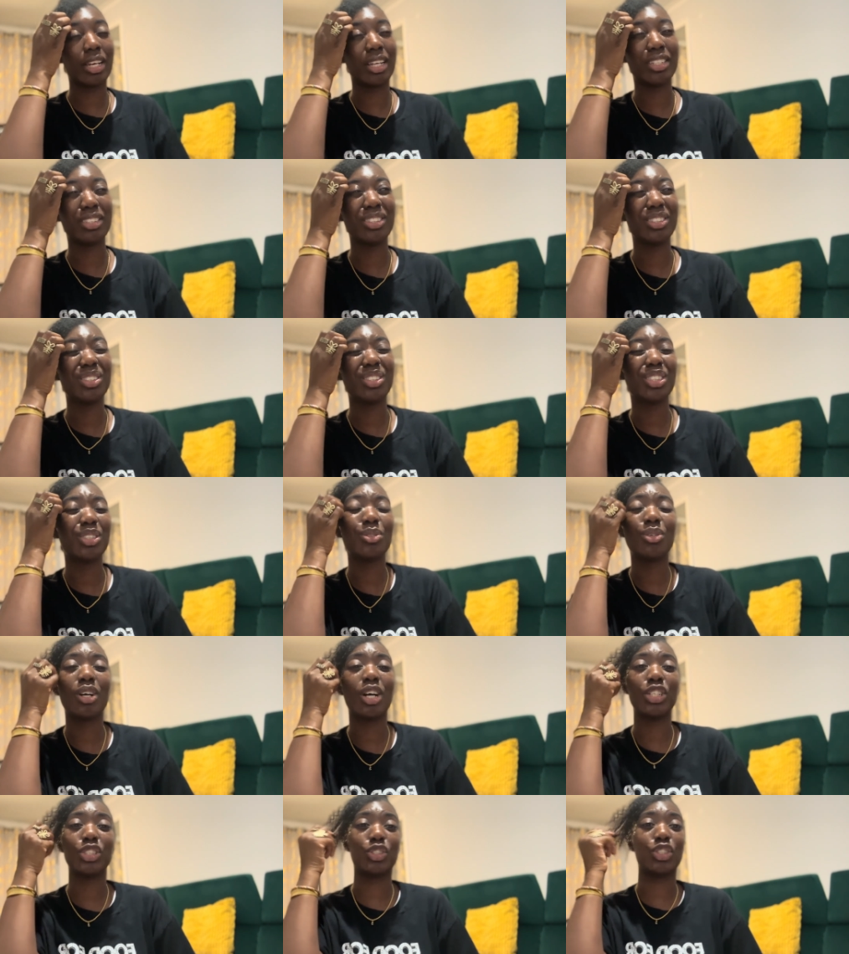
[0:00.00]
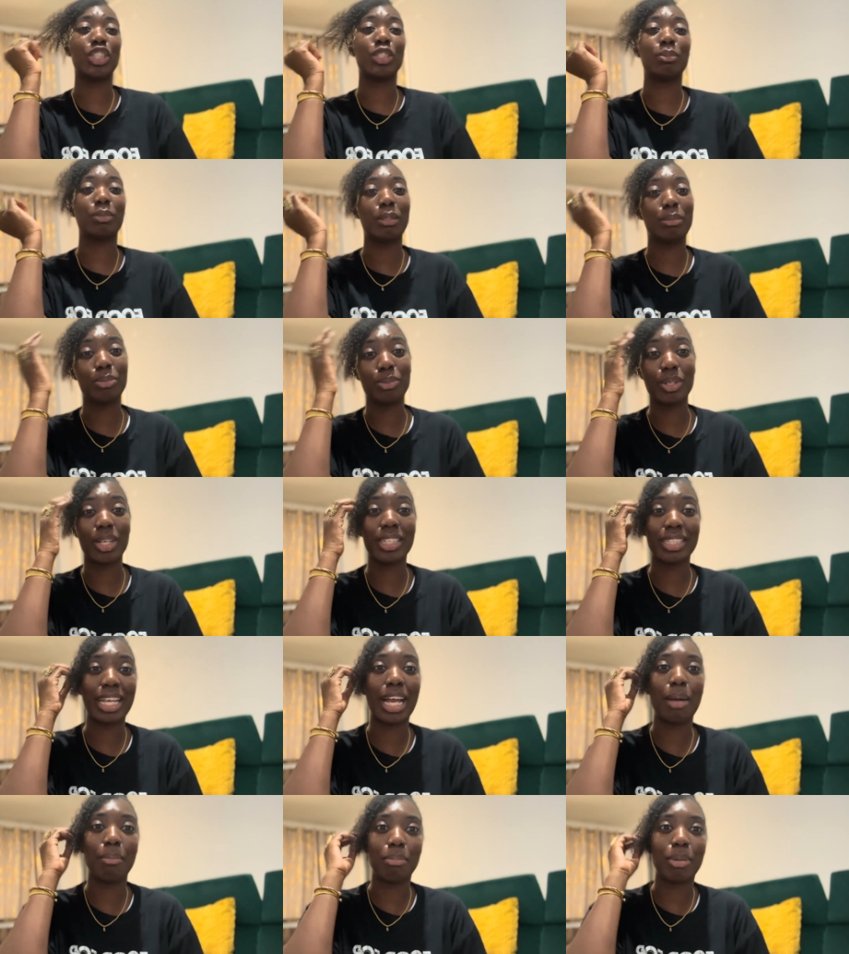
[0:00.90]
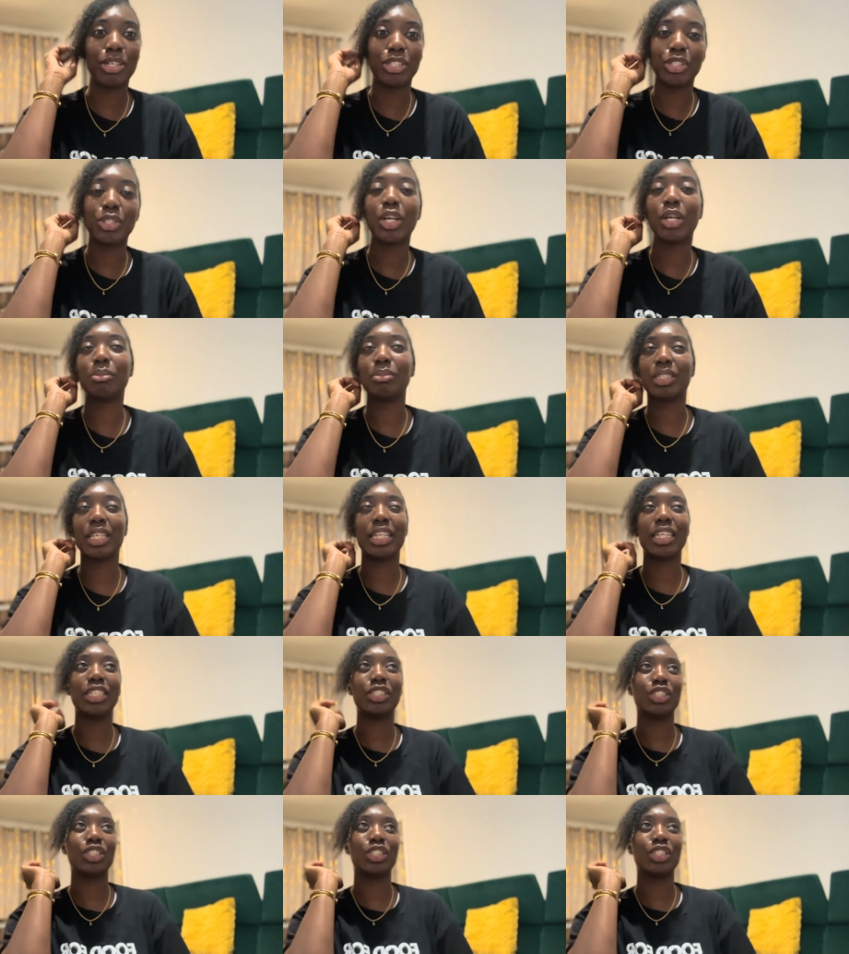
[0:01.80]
And you still can't trust people like that, but you know what I'm saying?